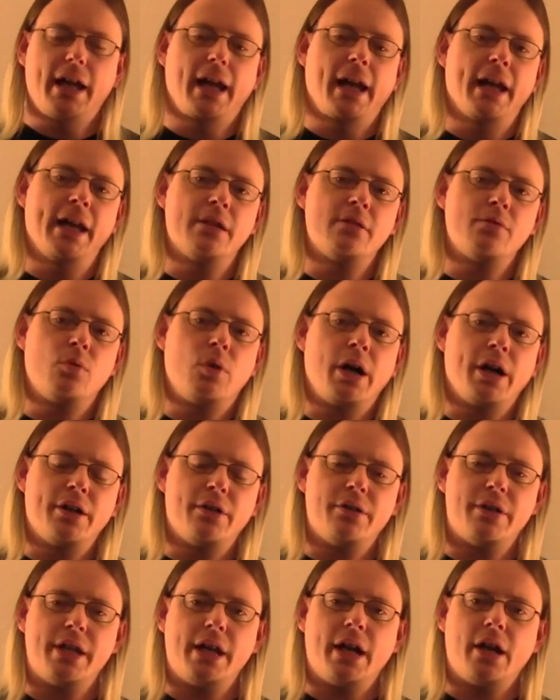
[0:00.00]
And while
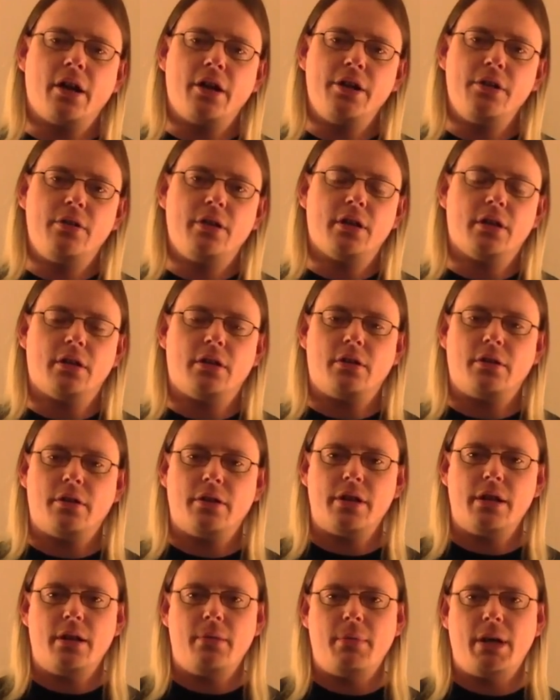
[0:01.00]
you're there, you can
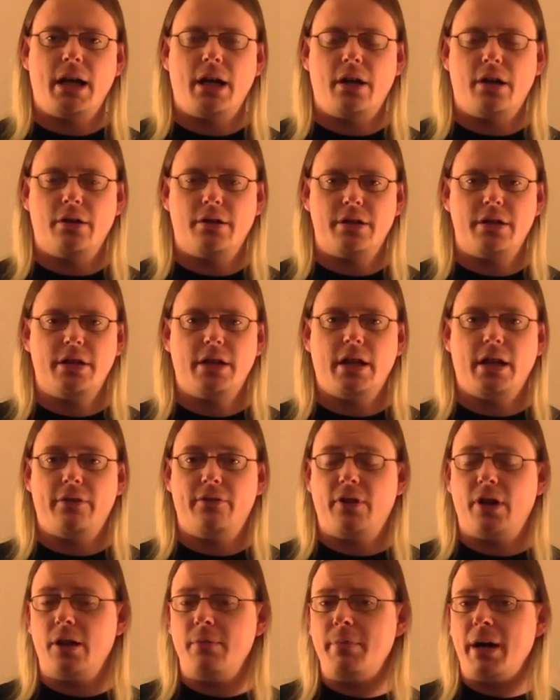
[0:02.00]
learn about a
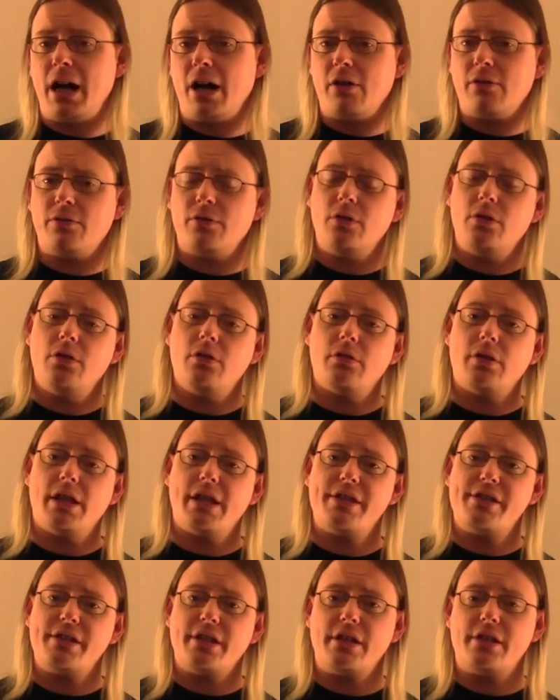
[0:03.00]
very powerful
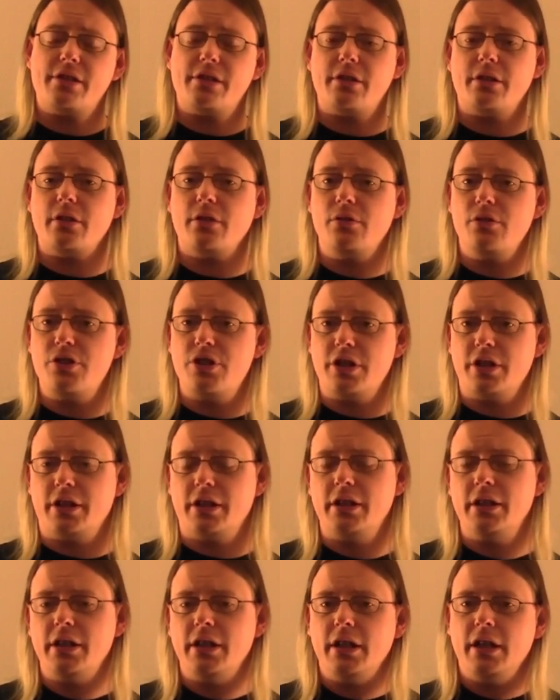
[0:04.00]
holistic
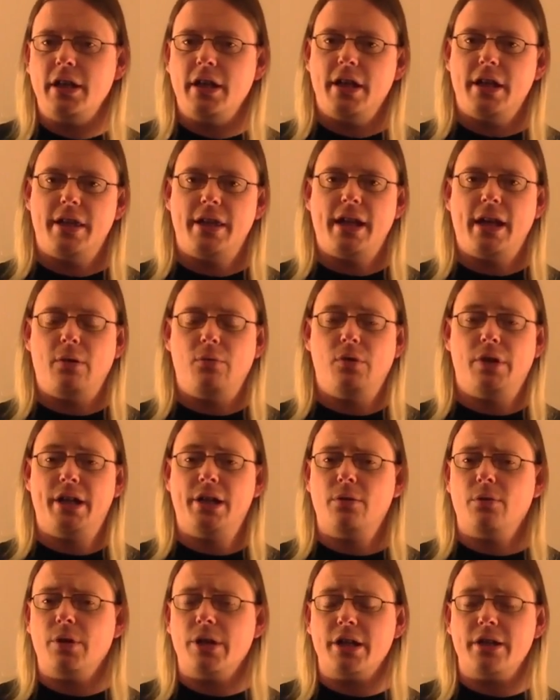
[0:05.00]
solution that will
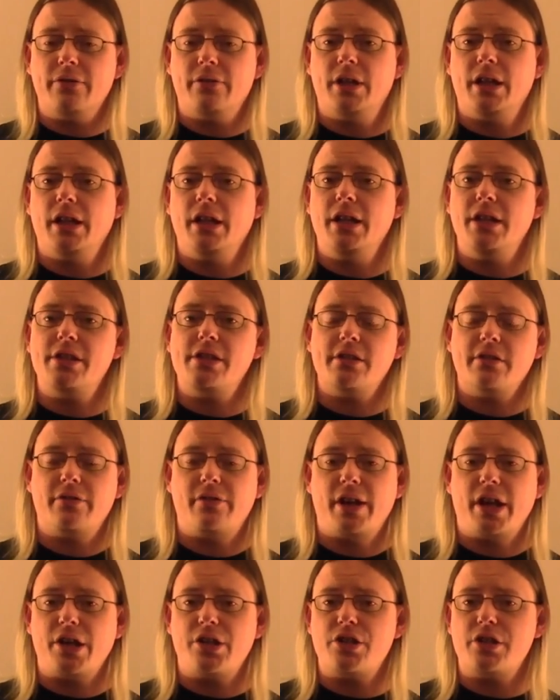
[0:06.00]
get rid of a yeast
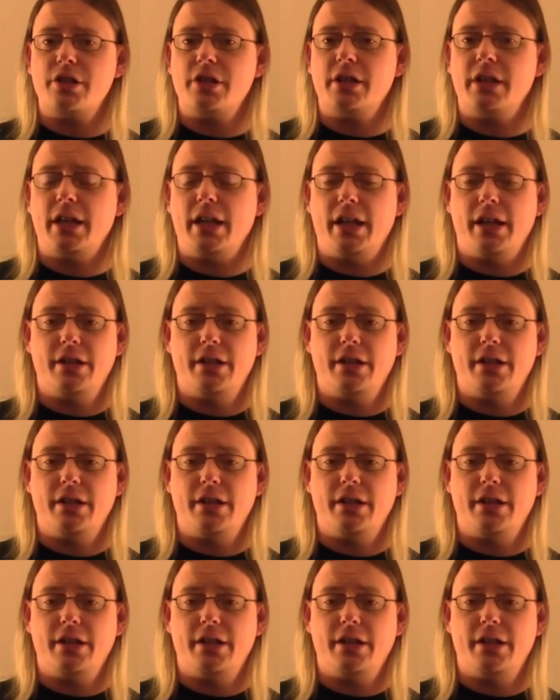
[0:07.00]
infection